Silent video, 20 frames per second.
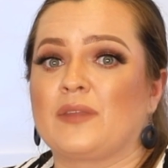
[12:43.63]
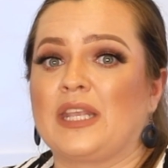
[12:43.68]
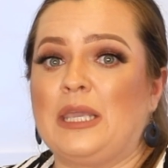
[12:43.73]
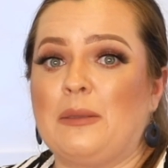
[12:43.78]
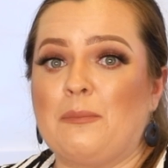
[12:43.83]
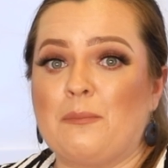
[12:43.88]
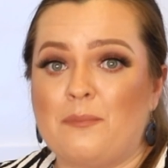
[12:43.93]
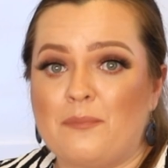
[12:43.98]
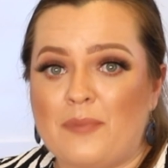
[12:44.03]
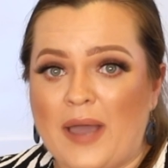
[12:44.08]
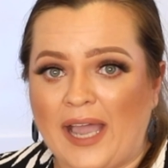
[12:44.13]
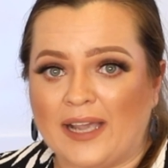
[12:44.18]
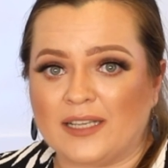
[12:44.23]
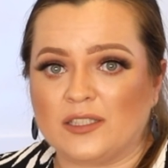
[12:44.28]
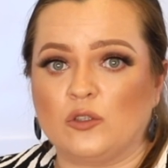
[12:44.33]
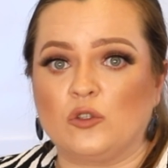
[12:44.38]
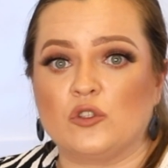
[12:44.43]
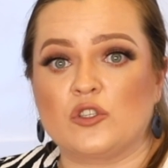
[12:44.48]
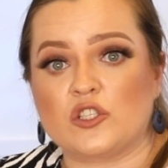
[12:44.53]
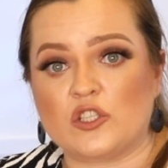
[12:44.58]

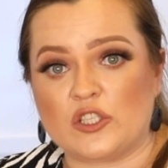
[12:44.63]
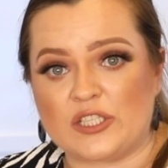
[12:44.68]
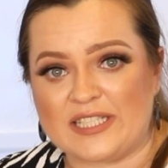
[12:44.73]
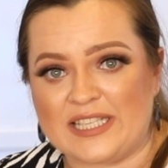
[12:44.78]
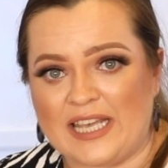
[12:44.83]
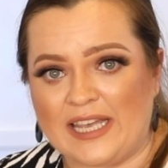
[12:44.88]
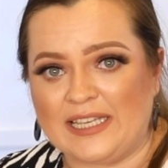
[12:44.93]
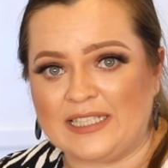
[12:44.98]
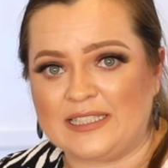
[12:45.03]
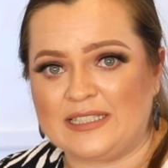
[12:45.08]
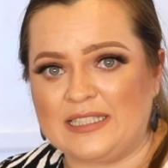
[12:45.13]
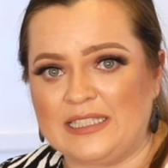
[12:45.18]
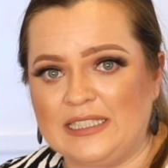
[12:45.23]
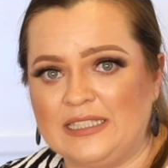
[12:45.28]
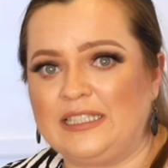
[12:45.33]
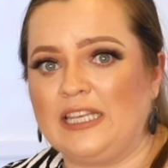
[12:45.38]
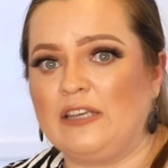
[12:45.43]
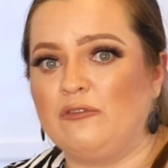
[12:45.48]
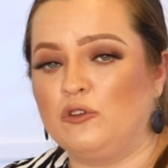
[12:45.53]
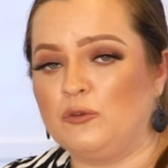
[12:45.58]
impact on society.
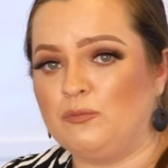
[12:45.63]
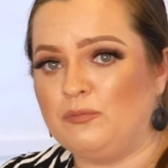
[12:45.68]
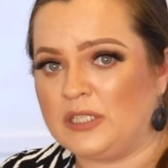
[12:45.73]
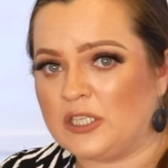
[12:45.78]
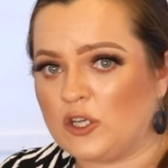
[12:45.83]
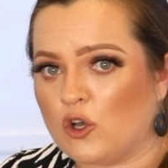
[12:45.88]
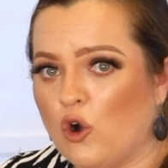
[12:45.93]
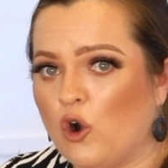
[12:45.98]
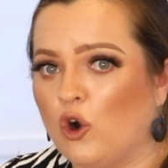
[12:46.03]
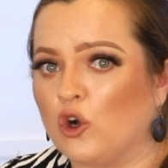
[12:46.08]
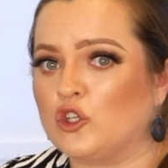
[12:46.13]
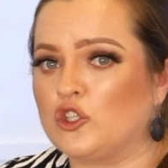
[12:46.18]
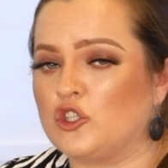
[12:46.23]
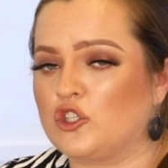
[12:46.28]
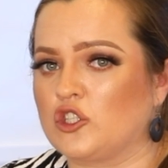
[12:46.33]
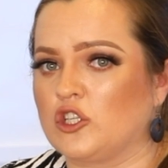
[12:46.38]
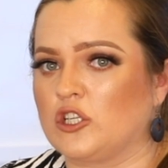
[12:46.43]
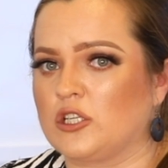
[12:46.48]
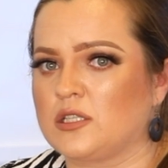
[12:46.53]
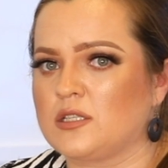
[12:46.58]
They would be
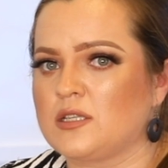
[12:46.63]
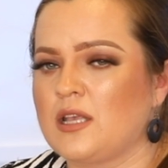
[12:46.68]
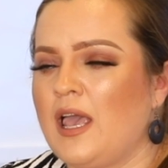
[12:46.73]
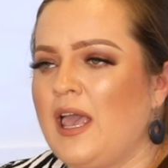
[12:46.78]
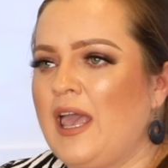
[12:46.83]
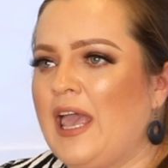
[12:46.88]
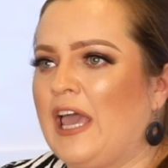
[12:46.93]
conscious.